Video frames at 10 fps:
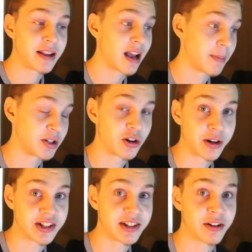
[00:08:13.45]
yeah, I'm a
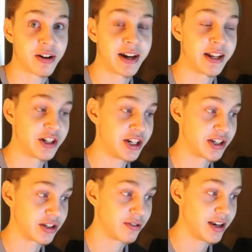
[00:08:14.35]
dirty sinner, I need
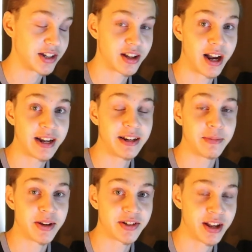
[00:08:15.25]
Jesus Christ, I need to
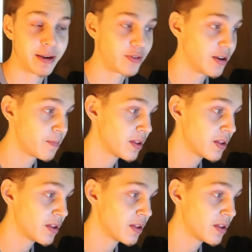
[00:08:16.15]
be saved.